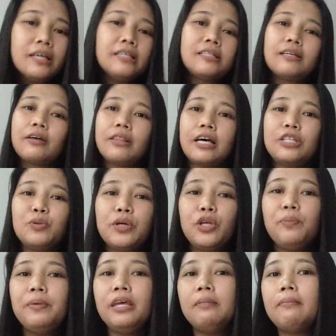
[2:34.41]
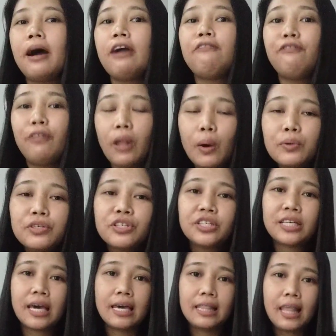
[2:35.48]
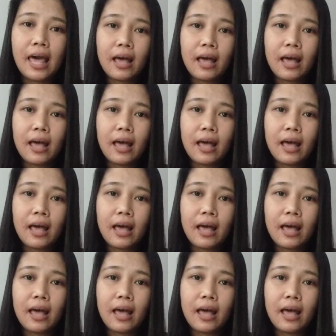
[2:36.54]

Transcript: So that's what you mean by flow state,